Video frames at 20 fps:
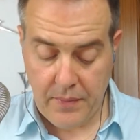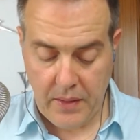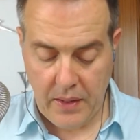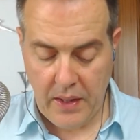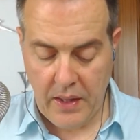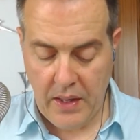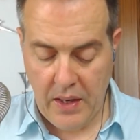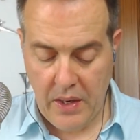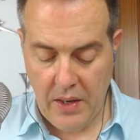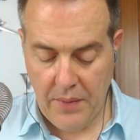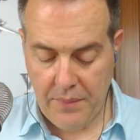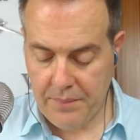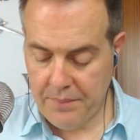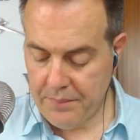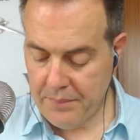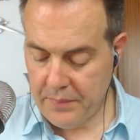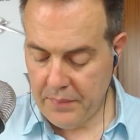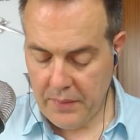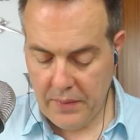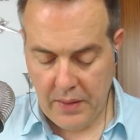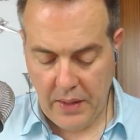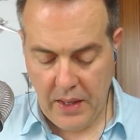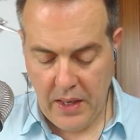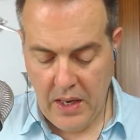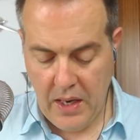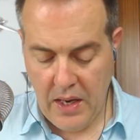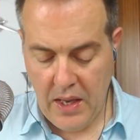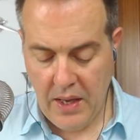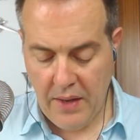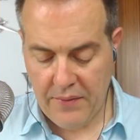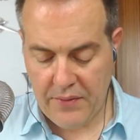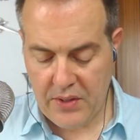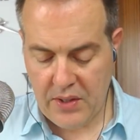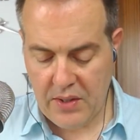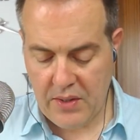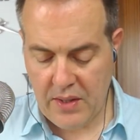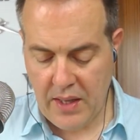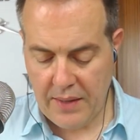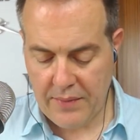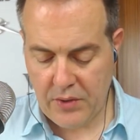In leaves
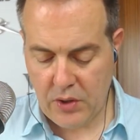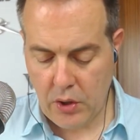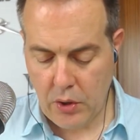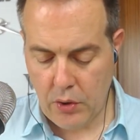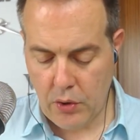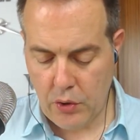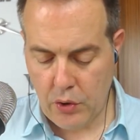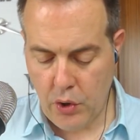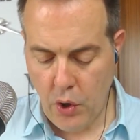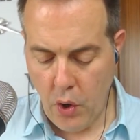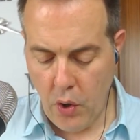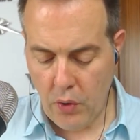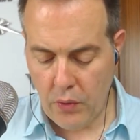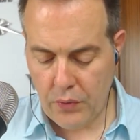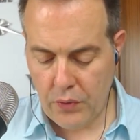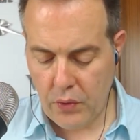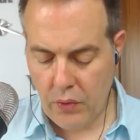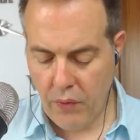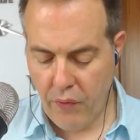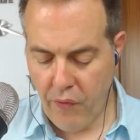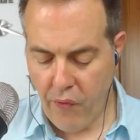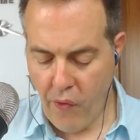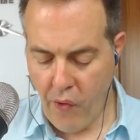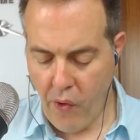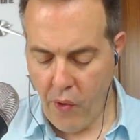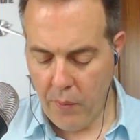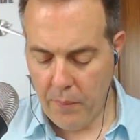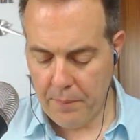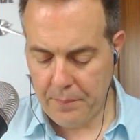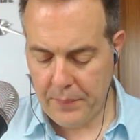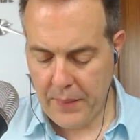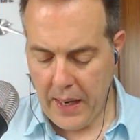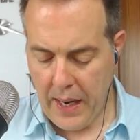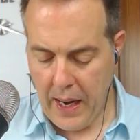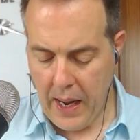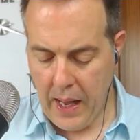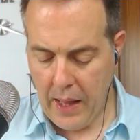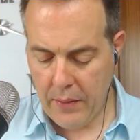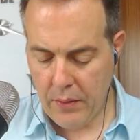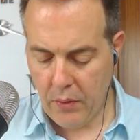that don't form
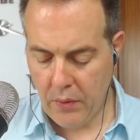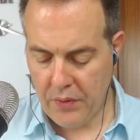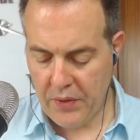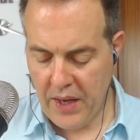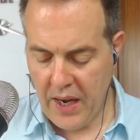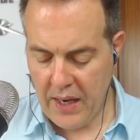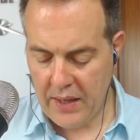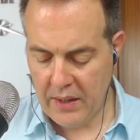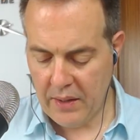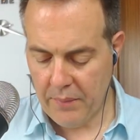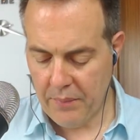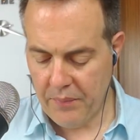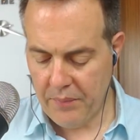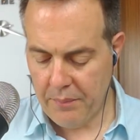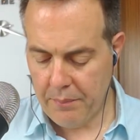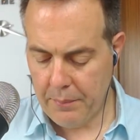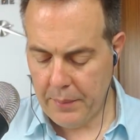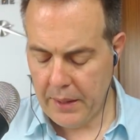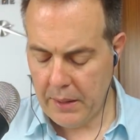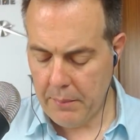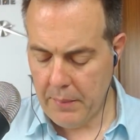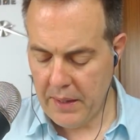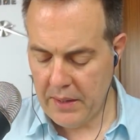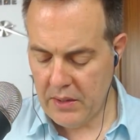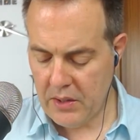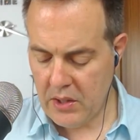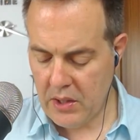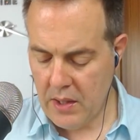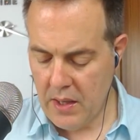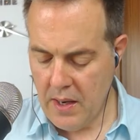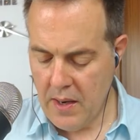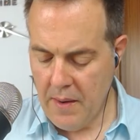anthocyanin pigments,